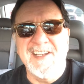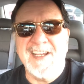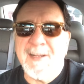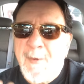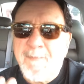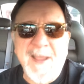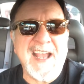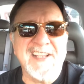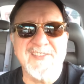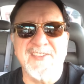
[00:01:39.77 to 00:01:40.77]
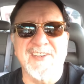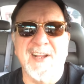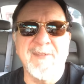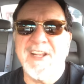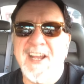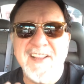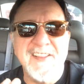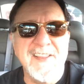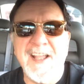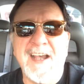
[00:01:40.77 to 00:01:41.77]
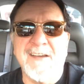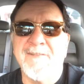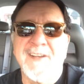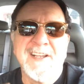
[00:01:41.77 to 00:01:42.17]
and I'm a pastor. I mean, I love